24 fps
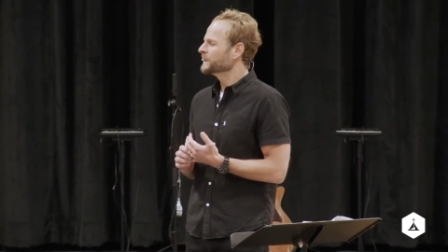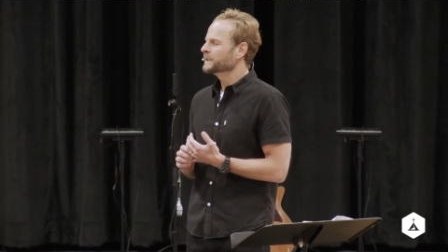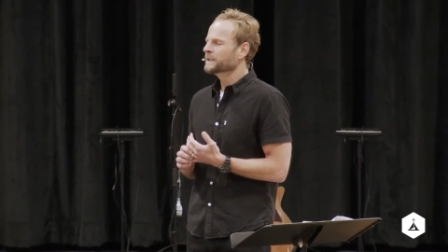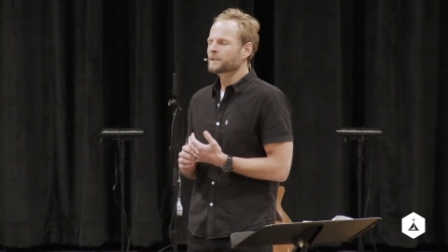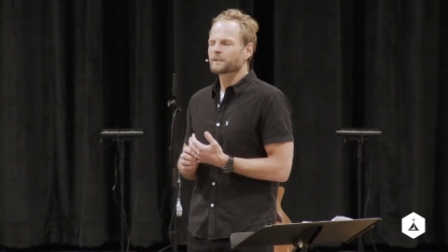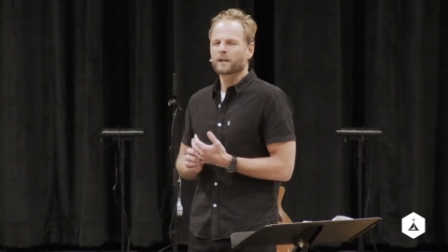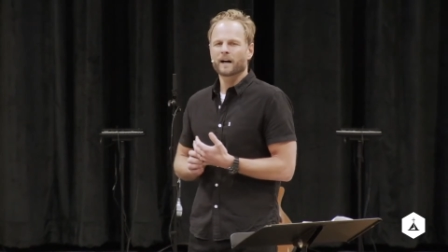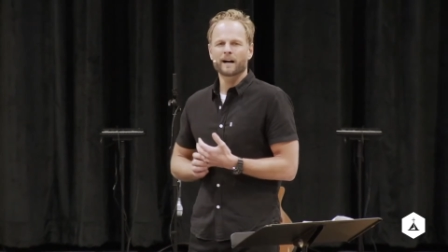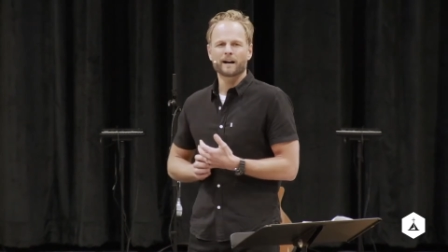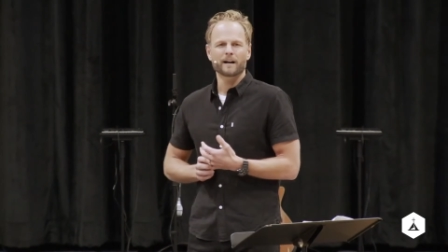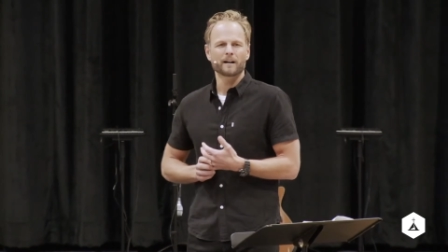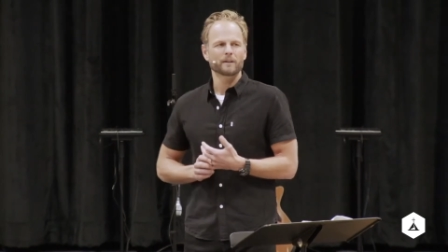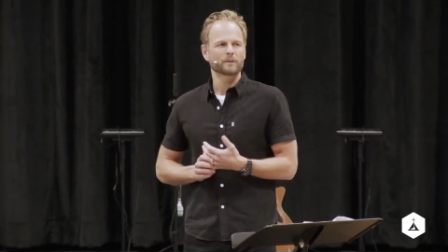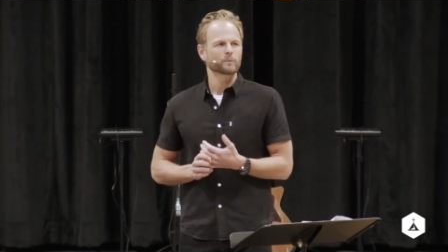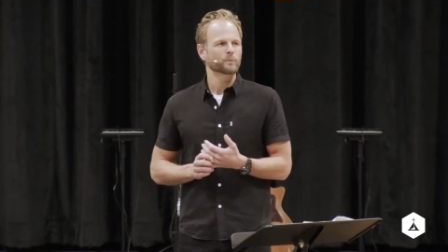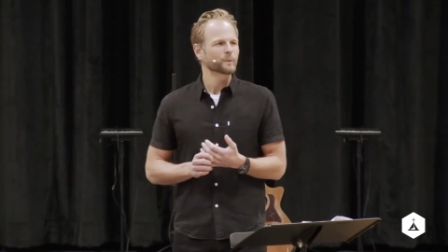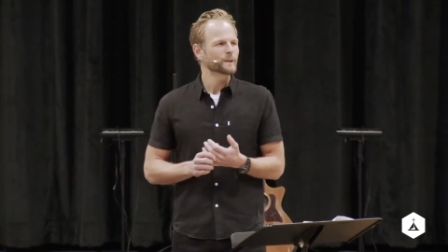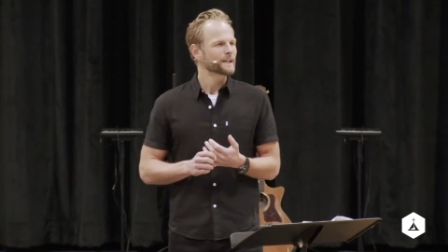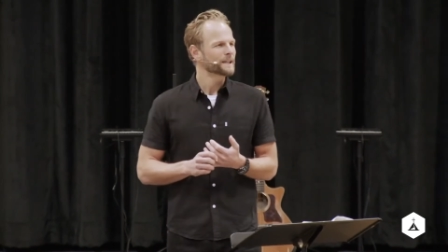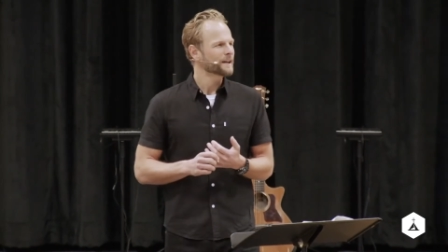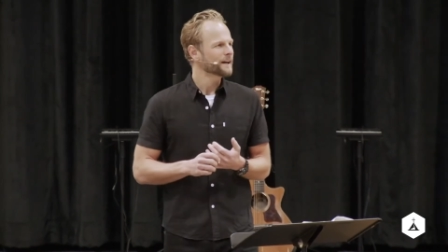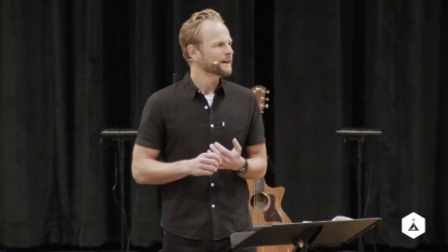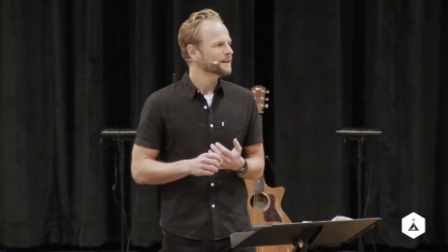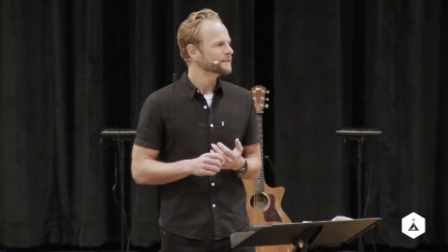uh,
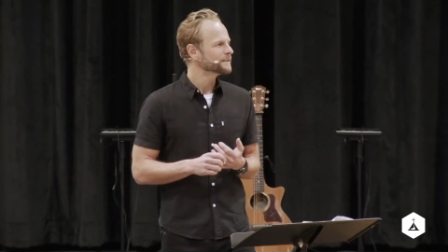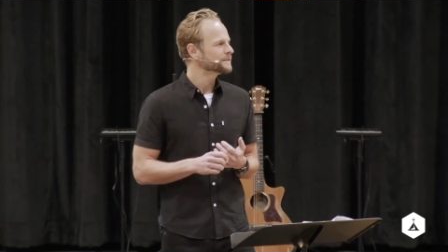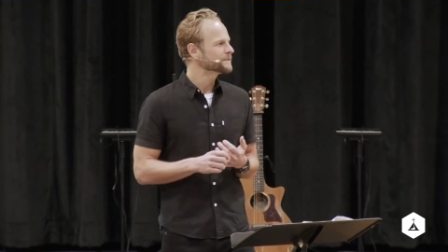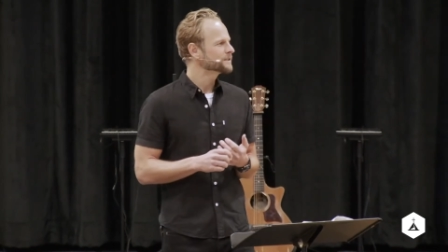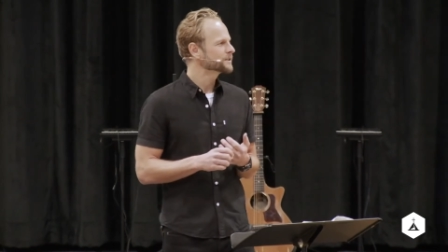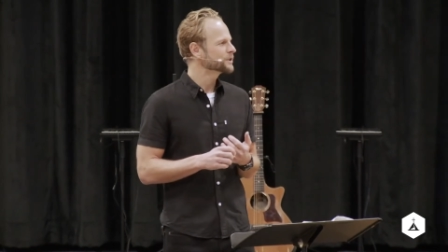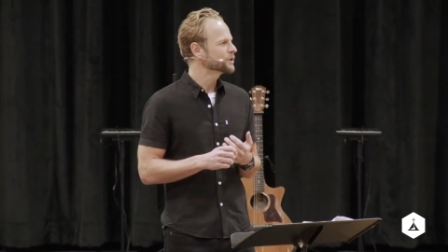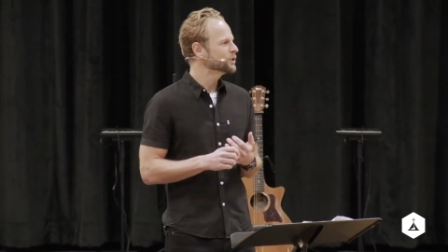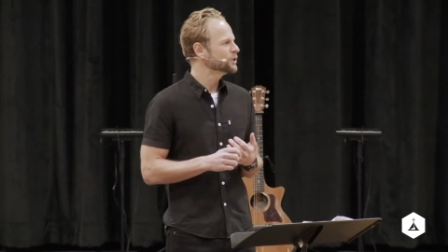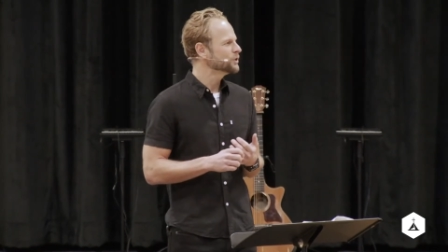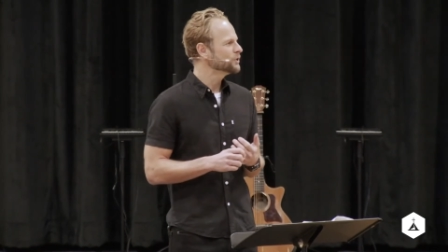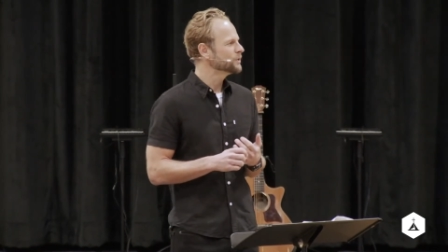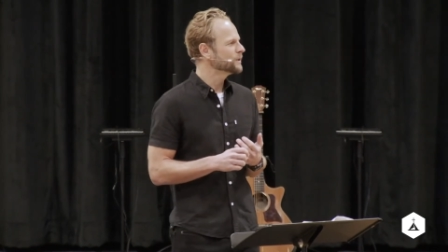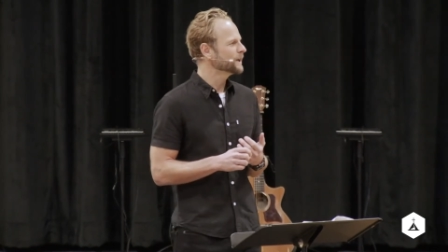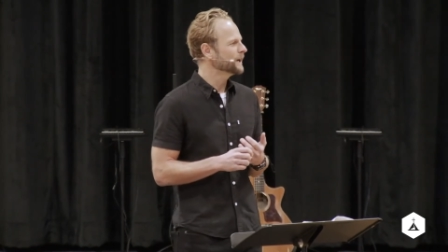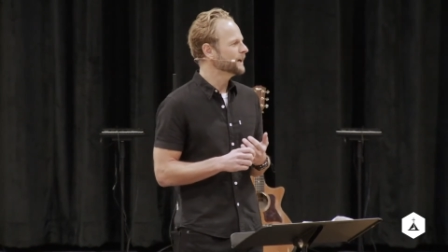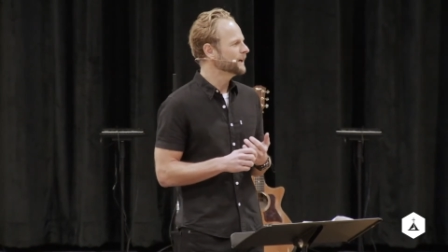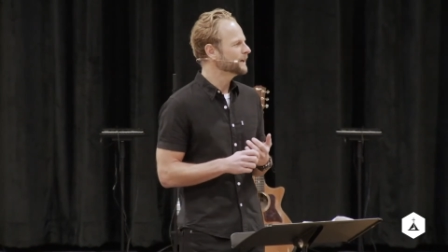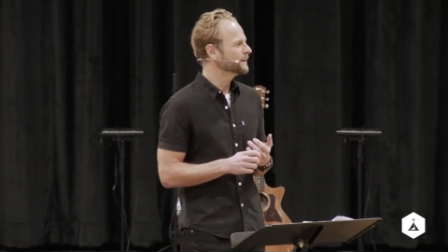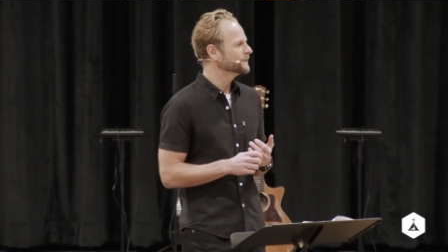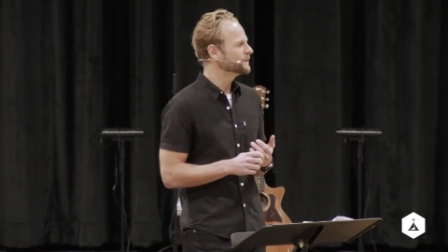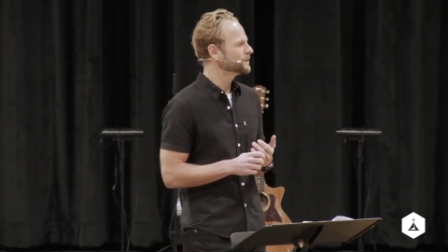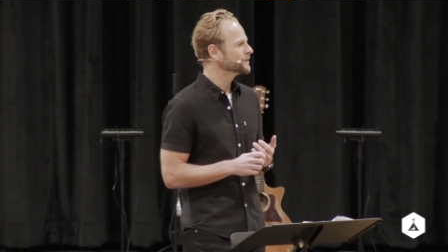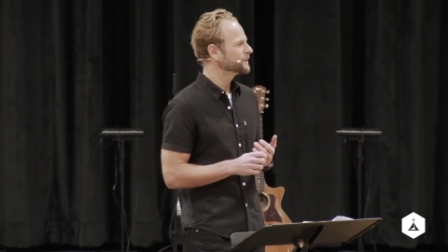we had
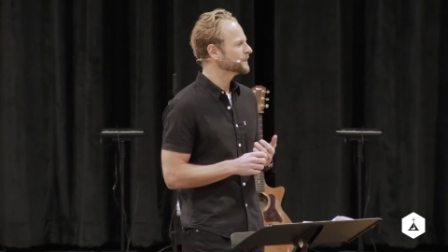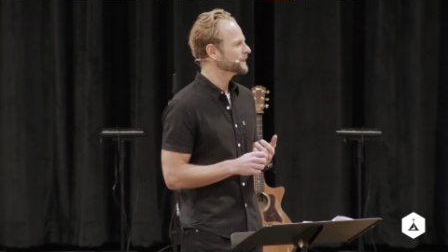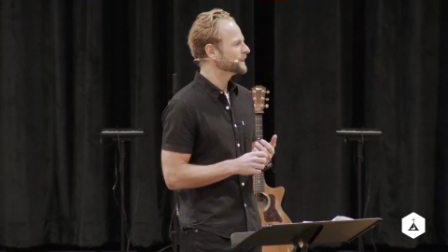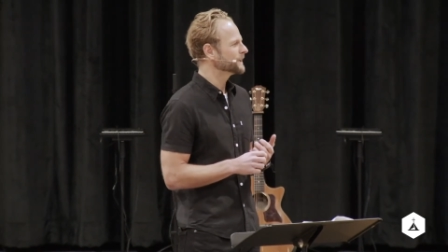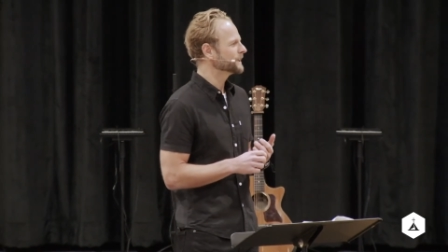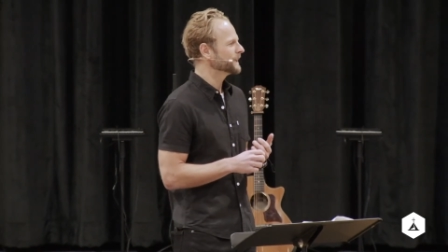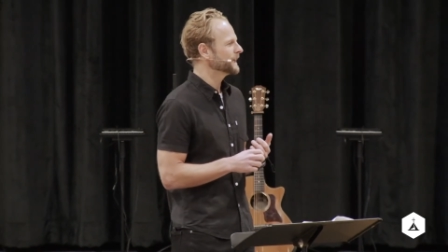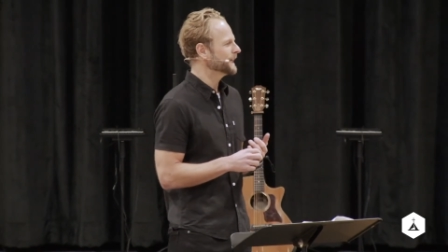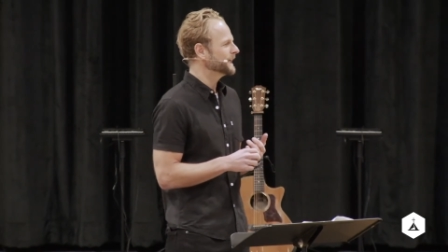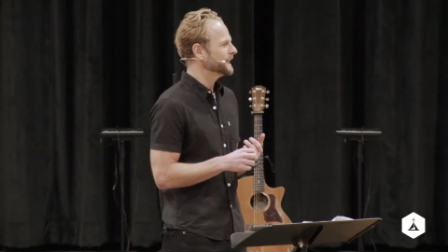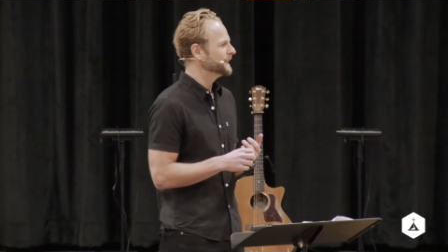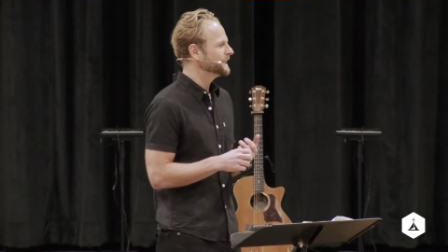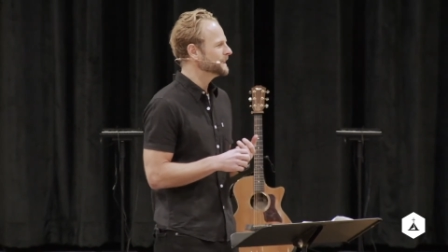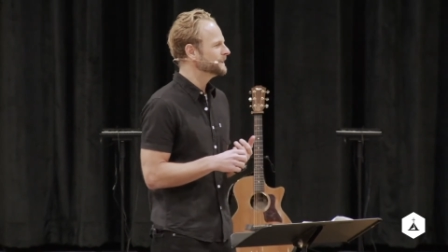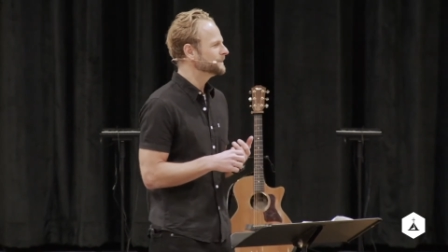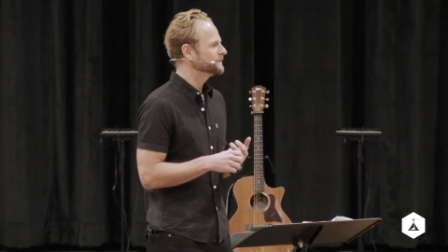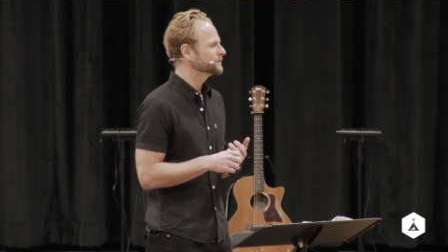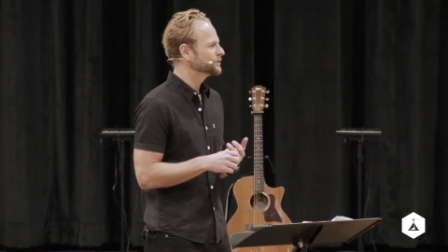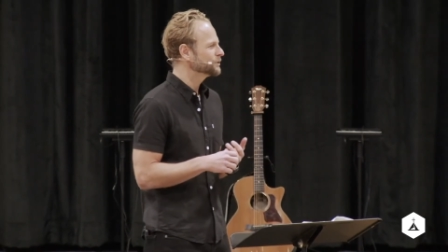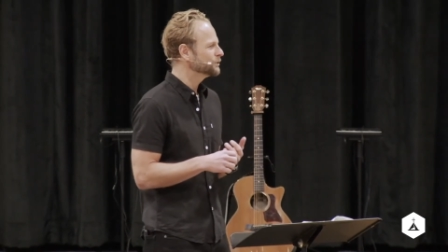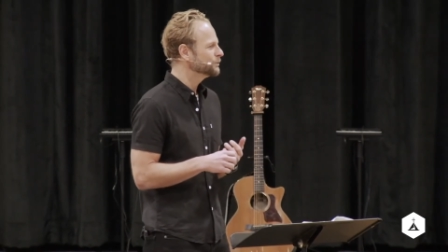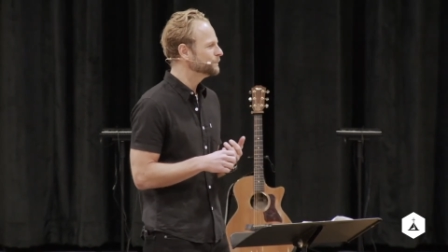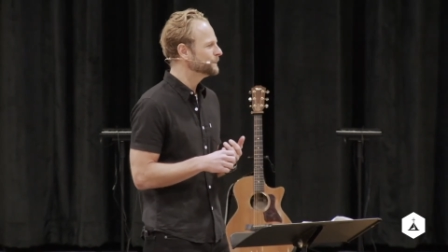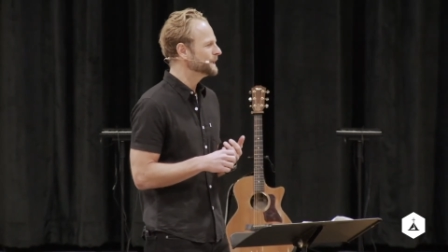
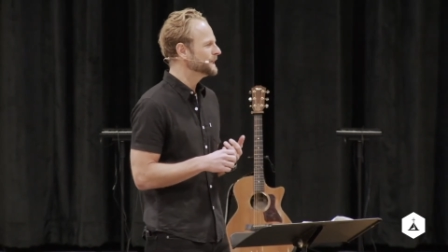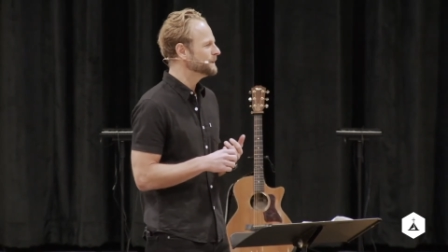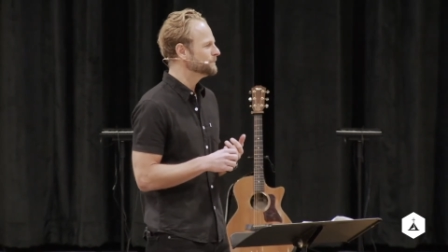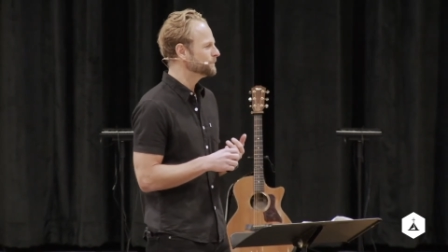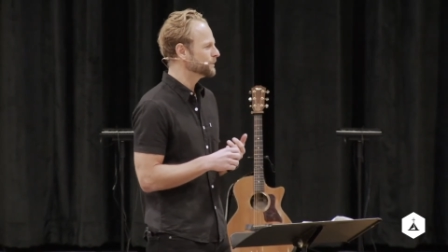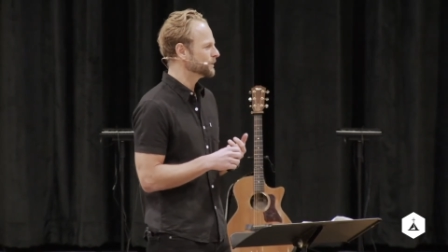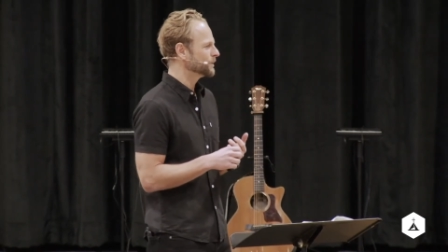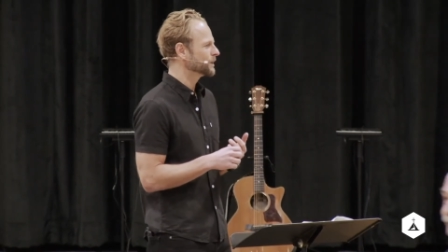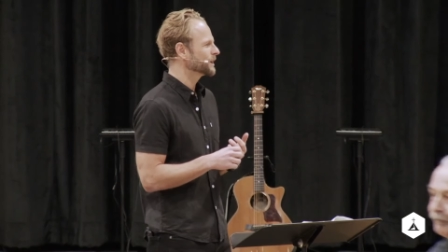282 people